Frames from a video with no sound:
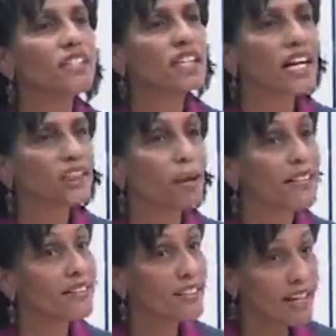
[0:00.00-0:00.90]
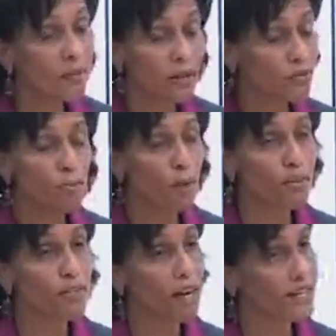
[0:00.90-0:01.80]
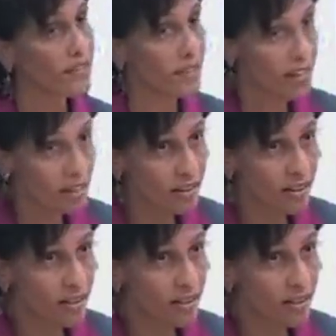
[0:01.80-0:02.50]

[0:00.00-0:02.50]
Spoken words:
tax by sale, by property by sale,